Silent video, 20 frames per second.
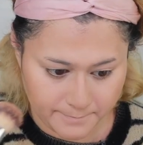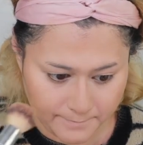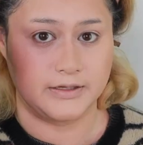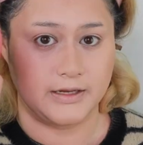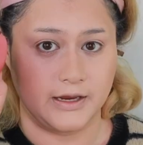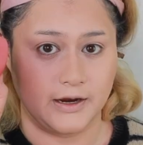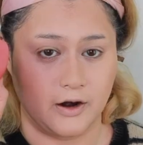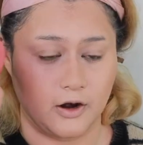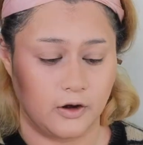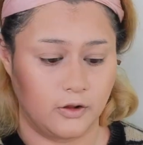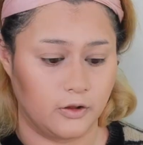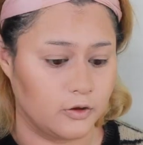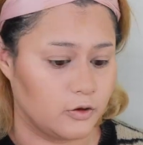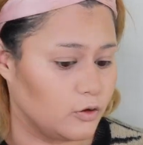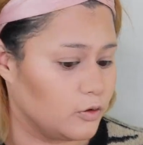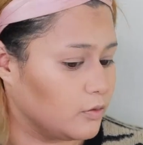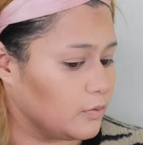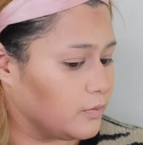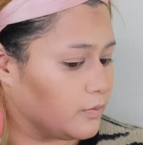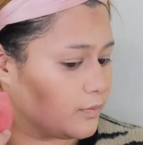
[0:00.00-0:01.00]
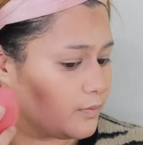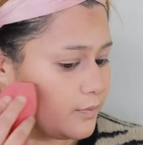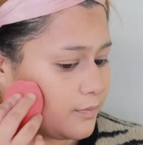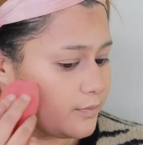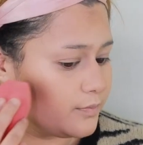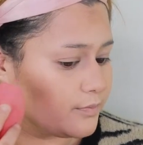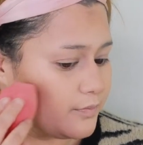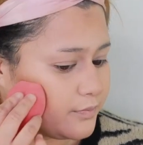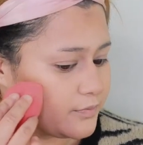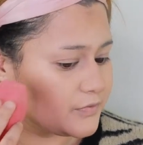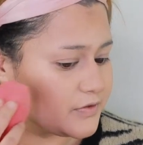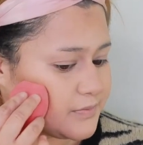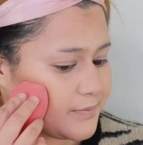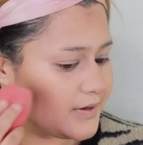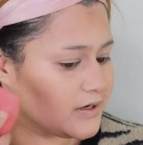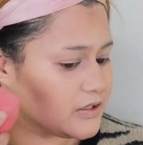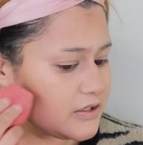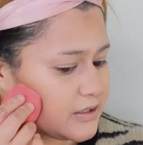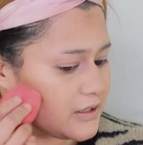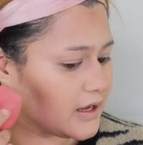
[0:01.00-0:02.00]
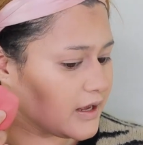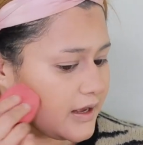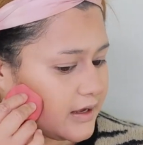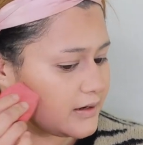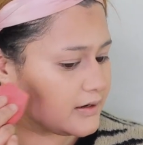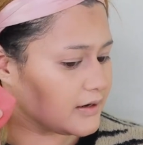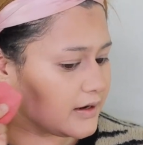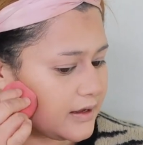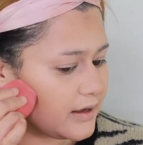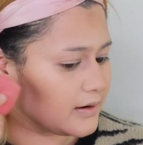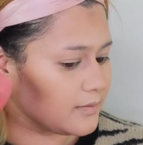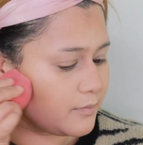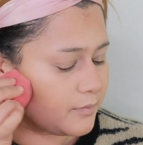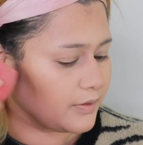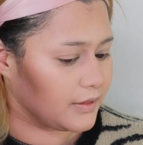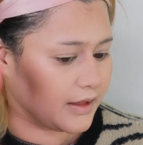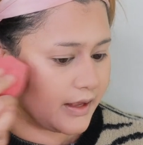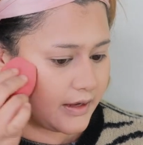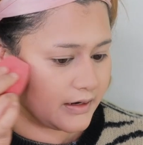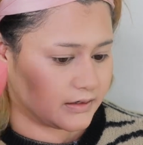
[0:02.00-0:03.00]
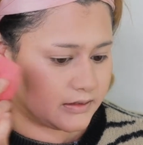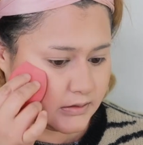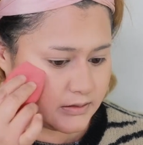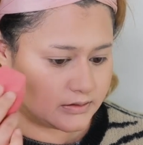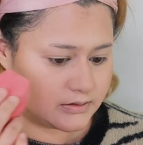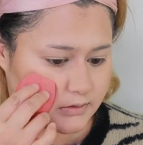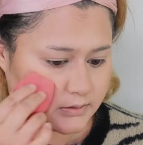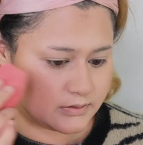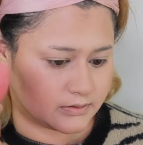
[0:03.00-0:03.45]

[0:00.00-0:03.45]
Take our little sponge again and blend.